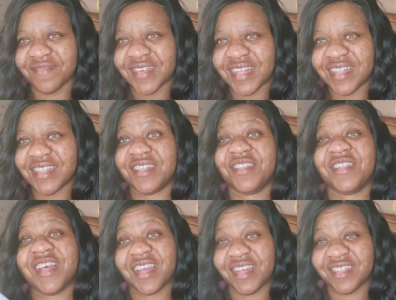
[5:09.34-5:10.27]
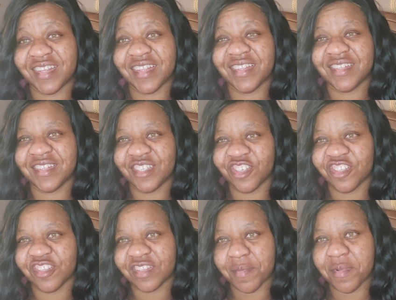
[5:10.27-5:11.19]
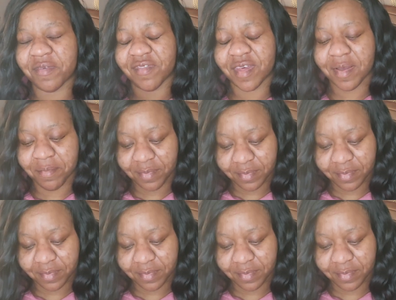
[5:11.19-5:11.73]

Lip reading: And this is, like I said, this is just some of them.